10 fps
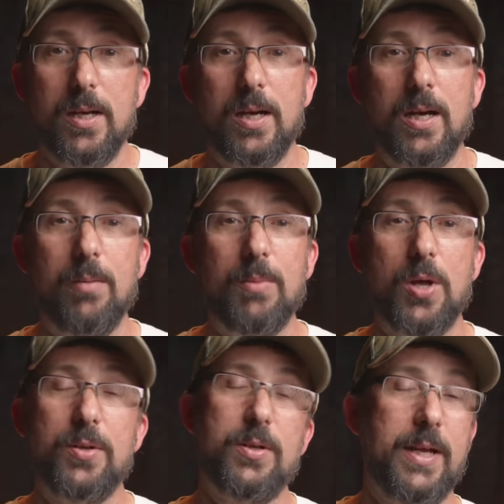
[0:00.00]

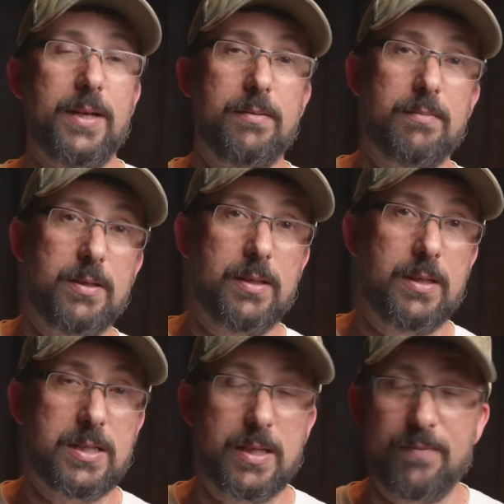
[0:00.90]
other than,
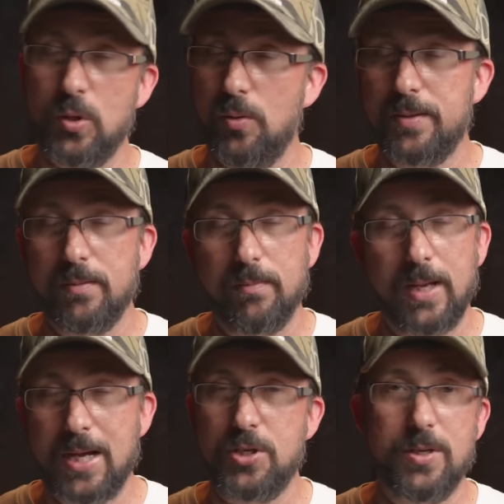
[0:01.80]
as I've told
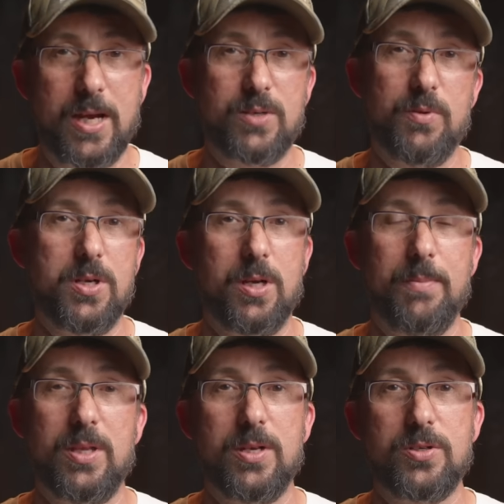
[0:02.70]
lots of you guys when you
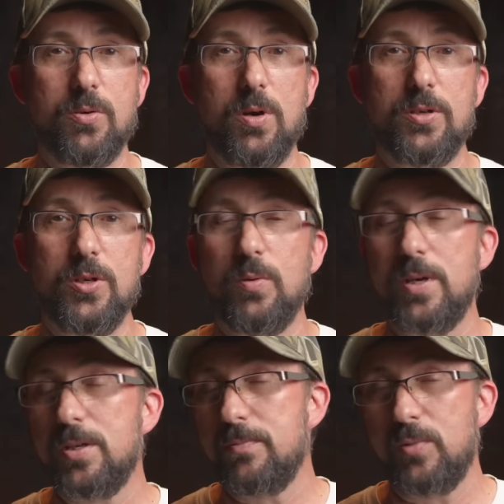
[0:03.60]
come into the store too,
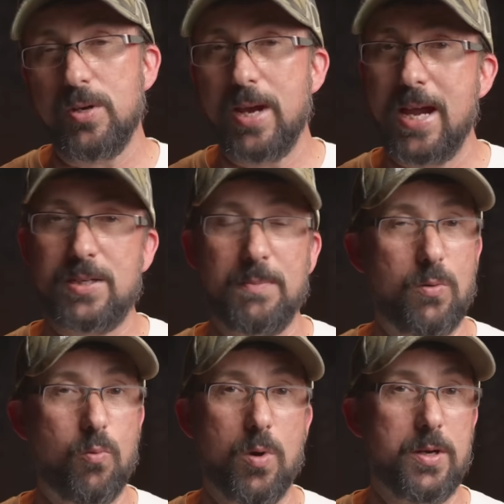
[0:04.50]
where you ask me
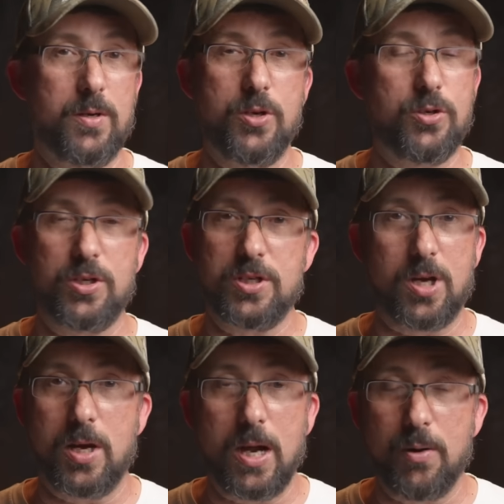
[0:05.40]
where you should
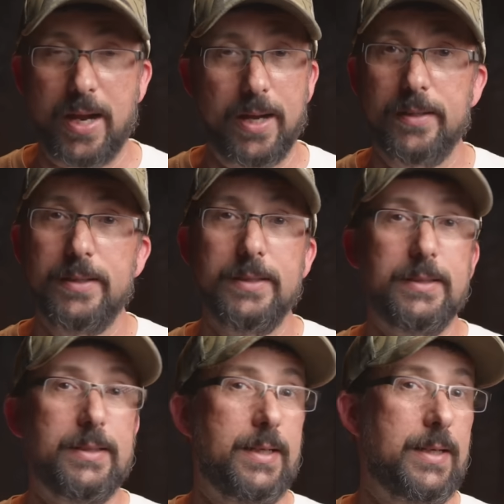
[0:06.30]
start out at,
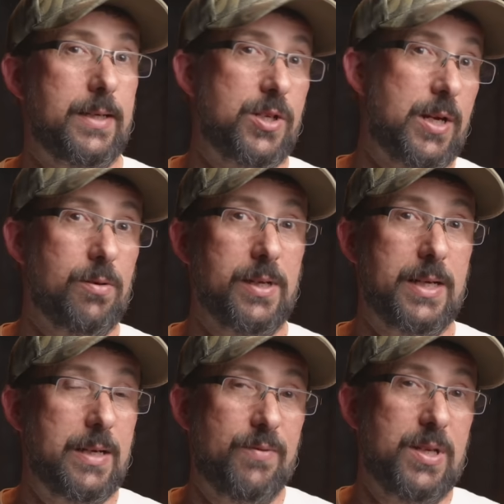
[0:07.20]
and I
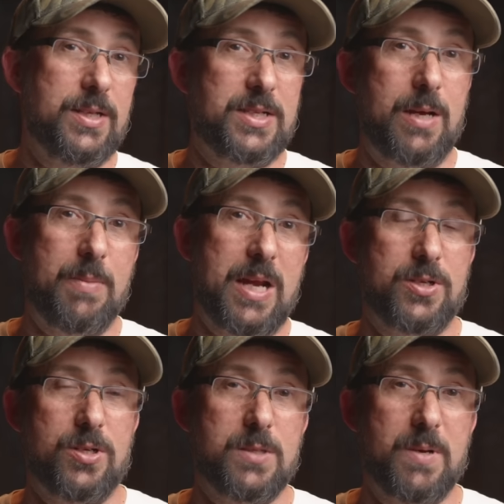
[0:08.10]
generally give you the same
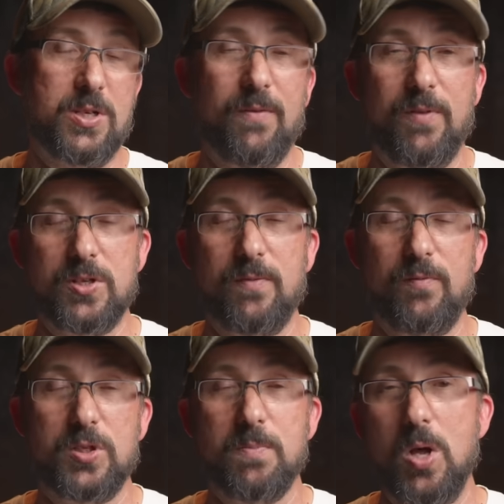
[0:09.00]
answer, especially fishing
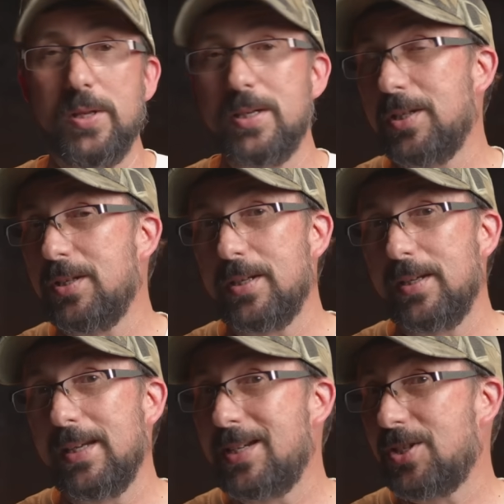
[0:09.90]
for smallies, is
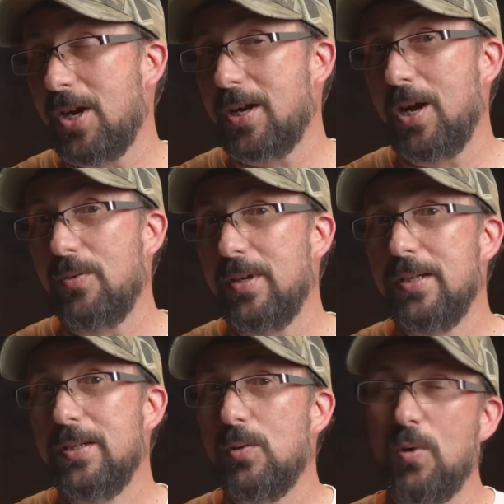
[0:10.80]
at least start out
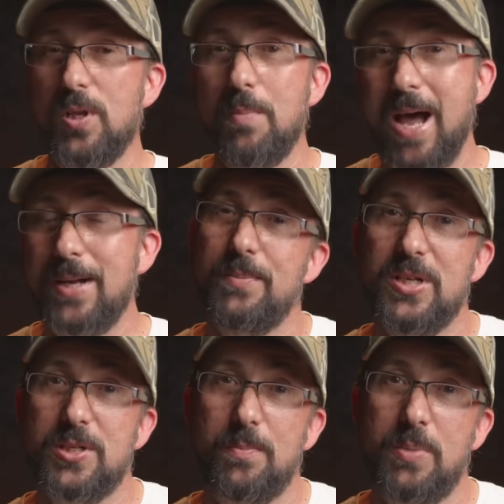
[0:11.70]
where the bottom
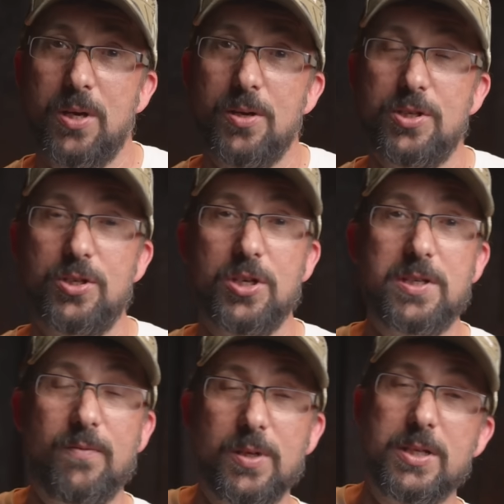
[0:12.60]
disappears,
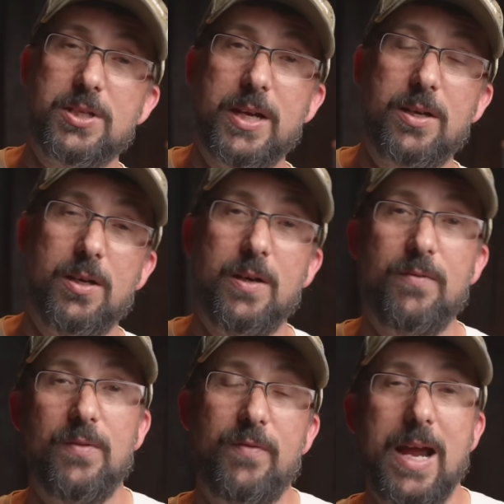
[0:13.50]
just for the sake
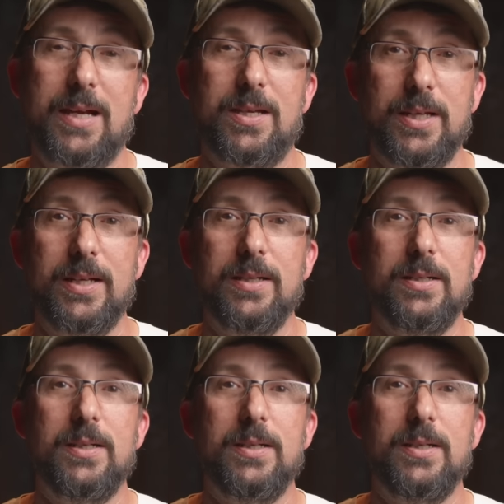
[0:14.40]
of the fact that